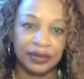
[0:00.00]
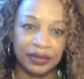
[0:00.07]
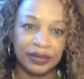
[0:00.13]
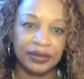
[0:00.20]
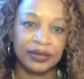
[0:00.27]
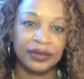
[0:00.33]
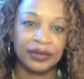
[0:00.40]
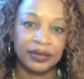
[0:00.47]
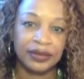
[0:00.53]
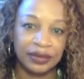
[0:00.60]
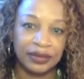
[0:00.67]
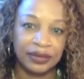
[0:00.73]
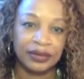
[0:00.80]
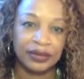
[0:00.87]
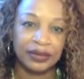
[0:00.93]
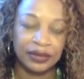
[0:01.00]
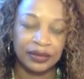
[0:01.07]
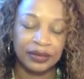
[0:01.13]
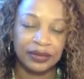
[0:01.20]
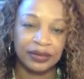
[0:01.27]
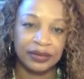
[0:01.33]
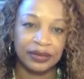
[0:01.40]

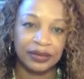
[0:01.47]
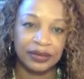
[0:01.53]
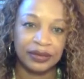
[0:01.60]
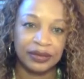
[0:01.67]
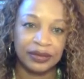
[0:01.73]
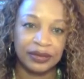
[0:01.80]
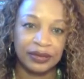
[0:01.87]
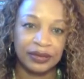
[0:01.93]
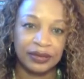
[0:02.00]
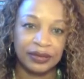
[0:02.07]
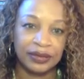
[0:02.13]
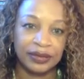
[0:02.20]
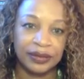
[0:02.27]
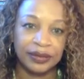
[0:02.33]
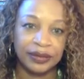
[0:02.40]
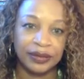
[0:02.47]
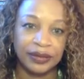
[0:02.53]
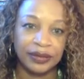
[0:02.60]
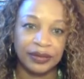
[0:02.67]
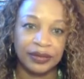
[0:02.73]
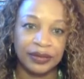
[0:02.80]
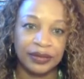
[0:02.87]

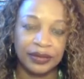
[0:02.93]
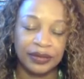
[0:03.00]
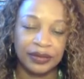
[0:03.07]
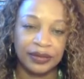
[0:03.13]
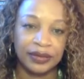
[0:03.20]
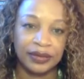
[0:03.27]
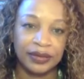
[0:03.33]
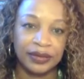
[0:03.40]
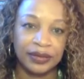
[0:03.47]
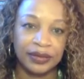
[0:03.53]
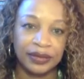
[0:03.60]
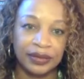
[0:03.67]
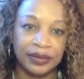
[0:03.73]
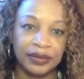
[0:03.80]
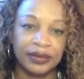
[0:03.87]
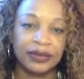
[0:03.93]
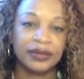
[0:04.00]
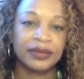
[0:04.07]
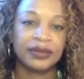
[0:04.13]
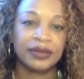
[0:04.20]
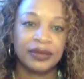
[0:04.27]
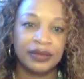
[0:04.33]

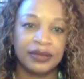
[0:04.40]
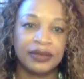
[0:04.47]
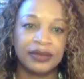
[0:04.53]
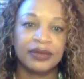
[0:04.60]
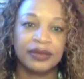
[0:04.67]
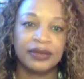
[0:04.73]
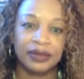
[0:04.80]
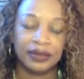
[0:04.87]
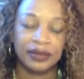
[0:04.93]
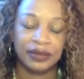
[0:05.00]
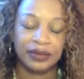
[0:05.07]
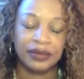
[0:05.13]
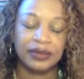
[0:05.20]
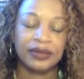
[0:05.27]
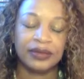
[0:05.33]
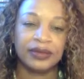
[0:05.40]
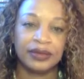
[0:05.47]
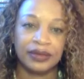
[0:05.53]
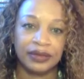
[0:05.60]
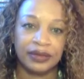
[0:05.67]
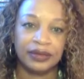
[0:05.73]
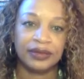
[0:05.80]

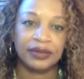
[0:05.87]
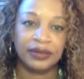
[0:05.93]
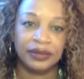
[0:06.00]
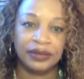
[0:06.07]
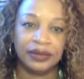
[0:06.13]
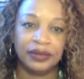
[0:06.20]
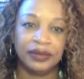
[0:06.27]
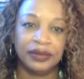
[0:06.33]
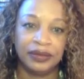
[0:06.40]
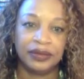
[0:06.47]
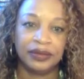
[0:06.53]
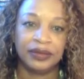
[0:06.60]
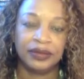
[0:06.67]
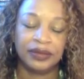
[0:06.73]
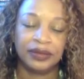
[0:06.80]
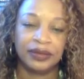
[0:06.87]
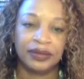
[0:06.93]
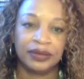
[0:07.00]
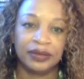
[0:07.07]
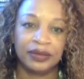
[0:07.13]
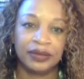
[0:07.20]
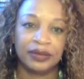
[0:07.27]

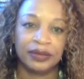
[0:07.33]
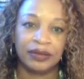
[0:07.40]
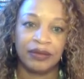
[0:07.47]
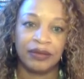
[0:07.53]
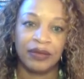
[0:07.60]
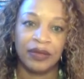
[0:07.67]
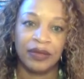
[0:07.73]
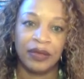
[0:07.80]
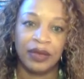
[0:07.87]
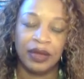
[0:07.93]
This person isn't speaking.